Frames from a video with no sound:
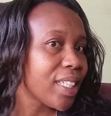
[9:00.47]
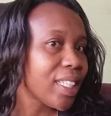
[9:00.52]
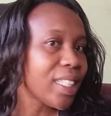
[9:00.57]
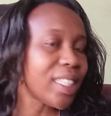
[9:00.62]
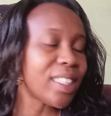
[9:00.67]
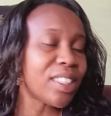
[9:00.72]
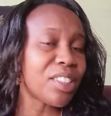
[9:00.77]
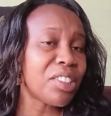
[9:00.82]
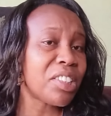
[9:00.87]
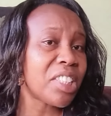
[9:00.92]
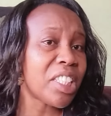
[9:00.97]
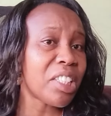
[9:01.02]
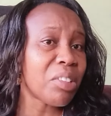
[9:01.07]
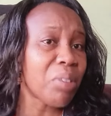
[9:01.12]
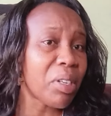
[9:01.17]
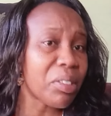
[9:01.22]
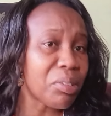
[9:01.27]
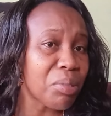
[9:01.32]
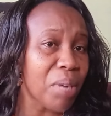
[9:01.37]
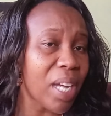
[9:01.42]
Is she
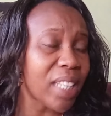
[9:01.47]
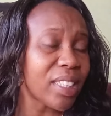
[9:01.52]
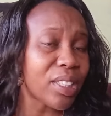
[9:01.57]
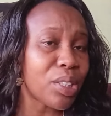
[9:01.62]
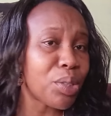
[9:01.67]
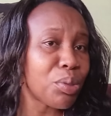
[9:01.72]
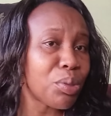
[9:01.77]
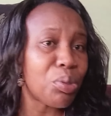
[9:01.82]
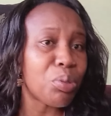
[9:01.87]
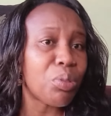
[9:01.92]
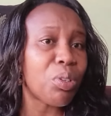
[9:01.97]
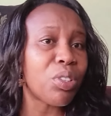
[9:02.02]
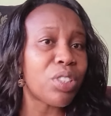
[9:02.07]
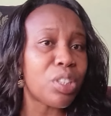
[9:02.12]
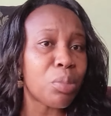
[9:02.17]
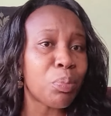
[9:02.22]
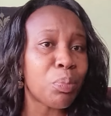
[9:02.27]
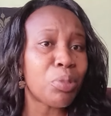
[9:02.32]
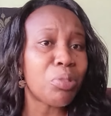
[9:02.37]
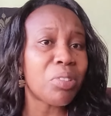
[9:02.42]
going to ask you to
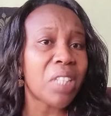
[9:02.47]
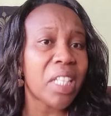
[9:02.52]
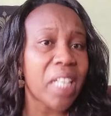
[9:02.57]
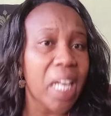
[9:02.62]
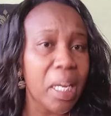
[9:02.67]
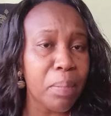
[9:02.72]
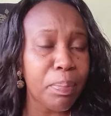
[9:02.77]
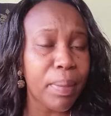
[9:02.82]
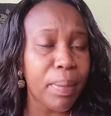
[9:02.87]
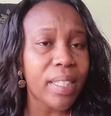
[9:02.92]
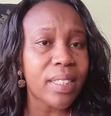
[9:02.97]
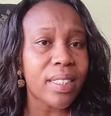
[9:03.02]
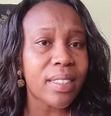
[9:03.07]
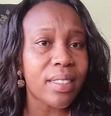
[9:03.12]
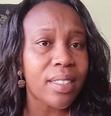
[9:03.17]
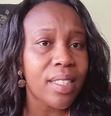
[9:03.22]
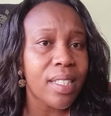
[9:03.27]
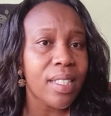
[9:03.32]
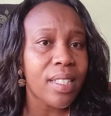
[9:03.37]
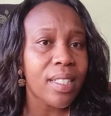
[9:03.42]
contribute to the
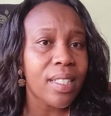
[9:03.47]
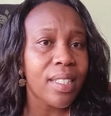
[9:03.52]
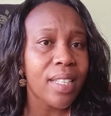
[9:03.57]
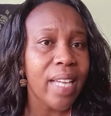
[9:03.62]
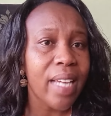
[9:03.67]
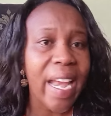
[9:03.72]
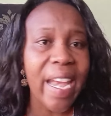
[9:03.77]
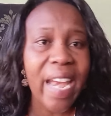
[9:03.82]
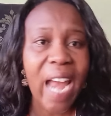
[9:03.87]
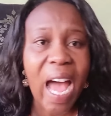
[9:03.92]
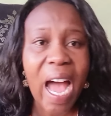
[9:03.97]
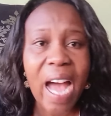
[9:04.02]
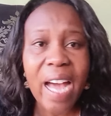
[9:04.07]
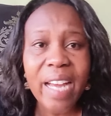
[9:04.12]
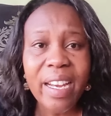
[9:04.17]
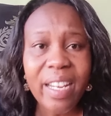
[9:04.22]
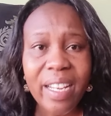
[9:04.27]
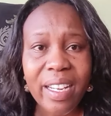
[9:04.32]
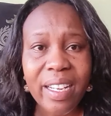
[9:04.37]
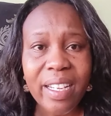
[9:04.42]
diapers,
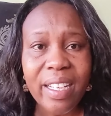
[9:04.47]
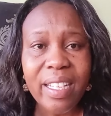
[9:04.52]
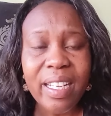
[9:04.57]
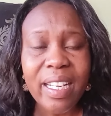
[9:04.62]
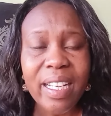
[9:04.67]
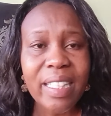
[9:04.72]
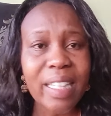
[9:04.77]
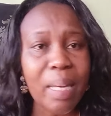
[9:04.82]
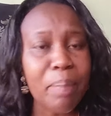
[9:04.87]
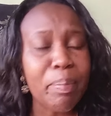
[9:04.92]
naan, the